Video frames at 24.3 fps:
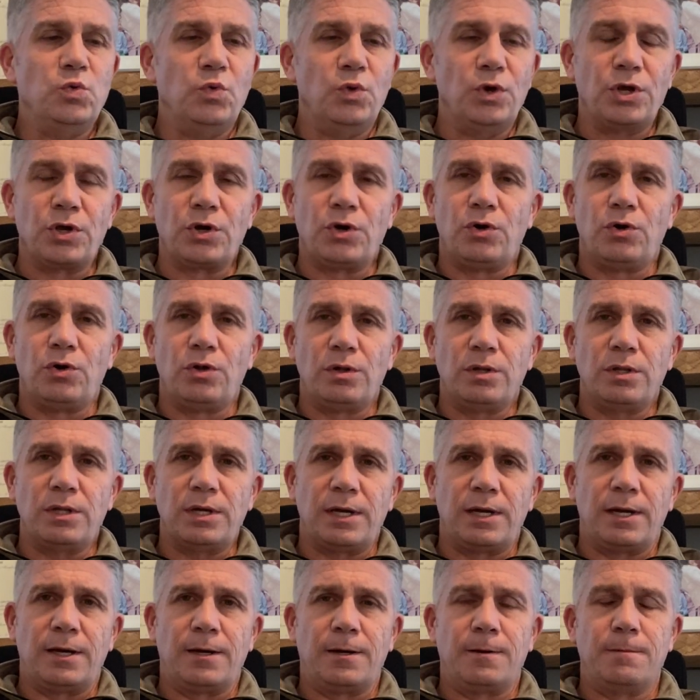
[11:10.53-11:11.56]

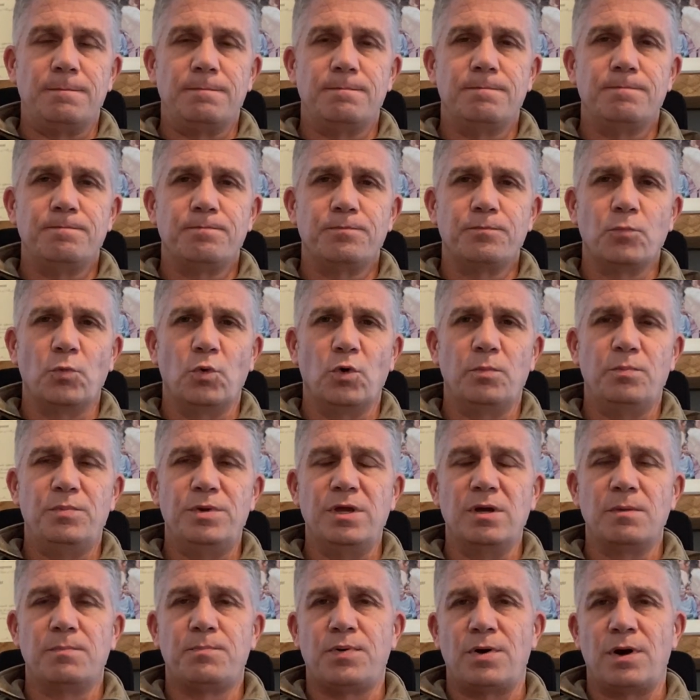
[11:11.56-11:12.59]
will
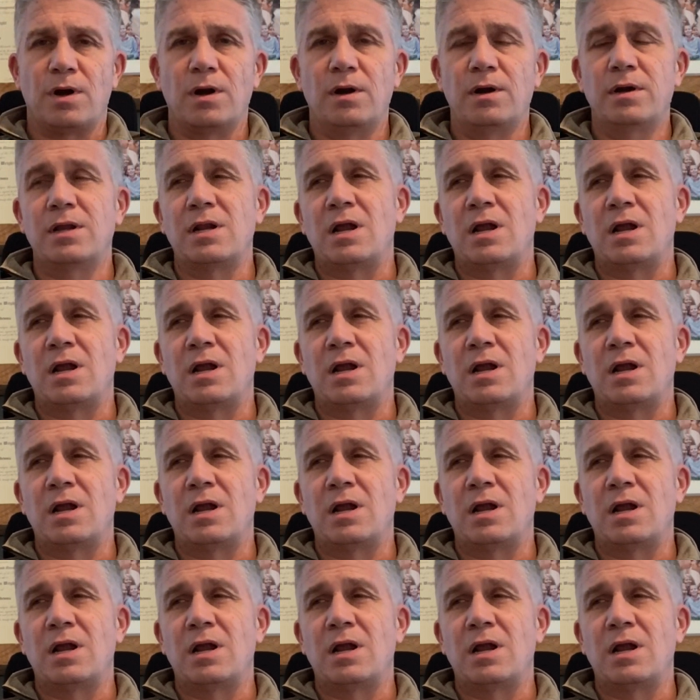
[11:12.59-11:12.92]
be a part.